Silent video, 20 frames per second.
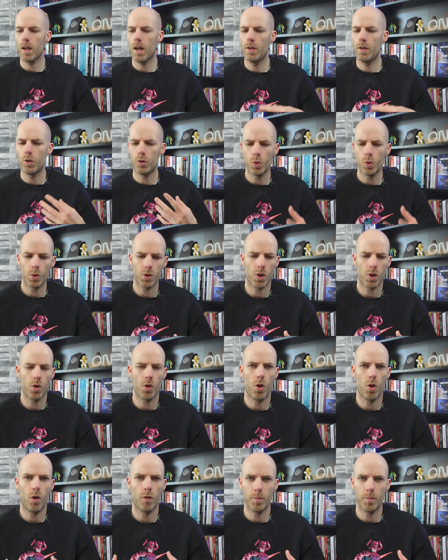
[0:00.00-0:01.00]
And you'll notice how
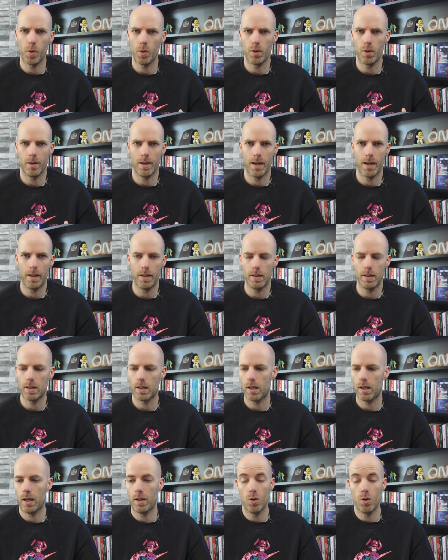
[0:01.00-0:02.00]
off-putting that is,
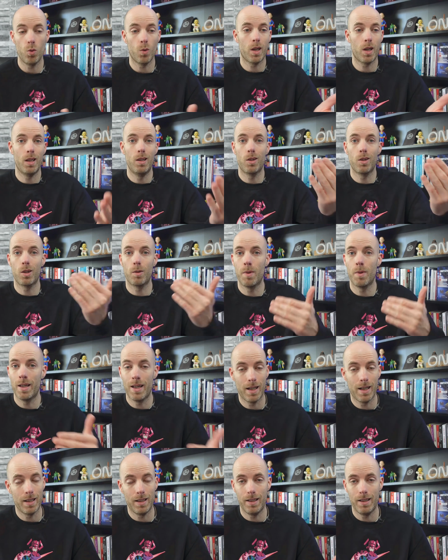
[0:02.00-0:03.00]
and I know when I look at my
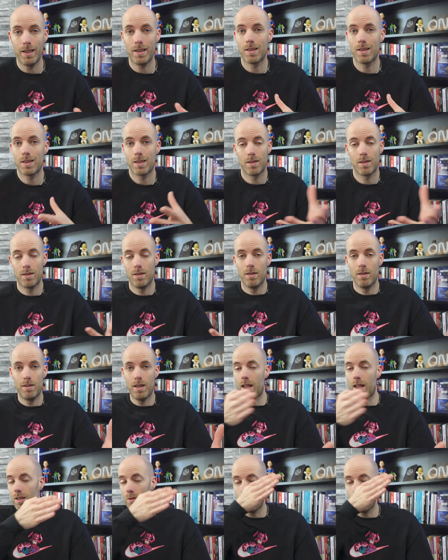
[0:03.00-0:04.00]
analytics,
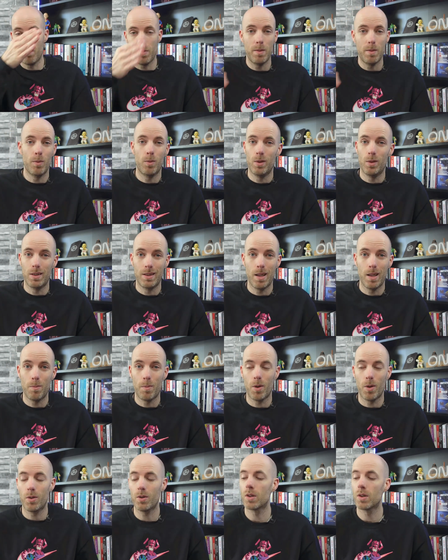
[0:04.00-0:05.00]
that's when people will dip
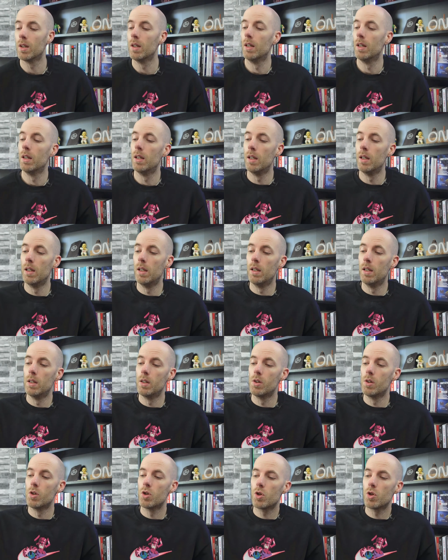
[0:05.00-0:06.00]
out.
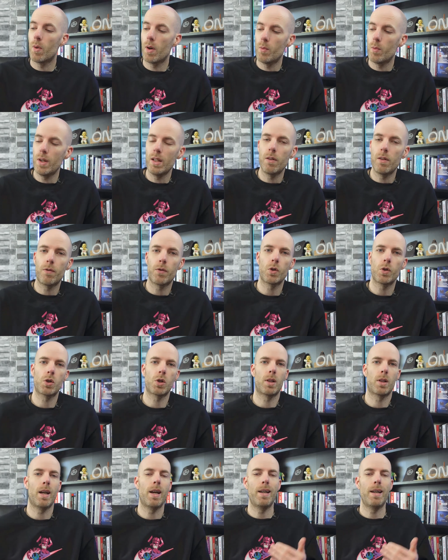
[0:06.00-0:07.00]
So I read the
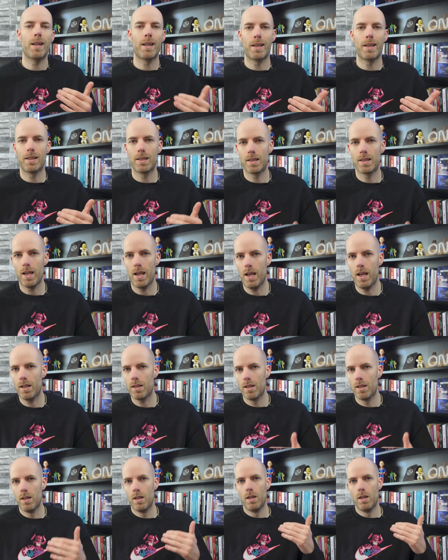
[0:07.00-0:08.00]
first line and I say
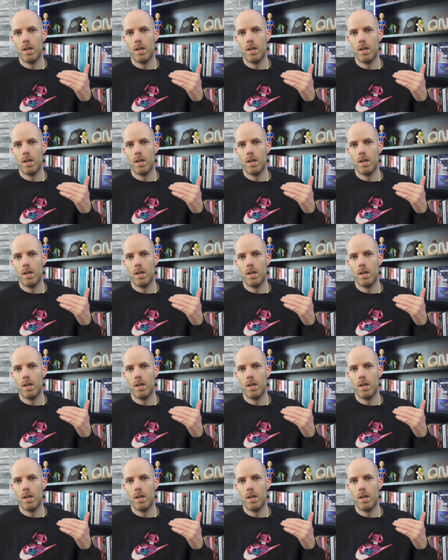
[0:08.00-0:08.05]
it.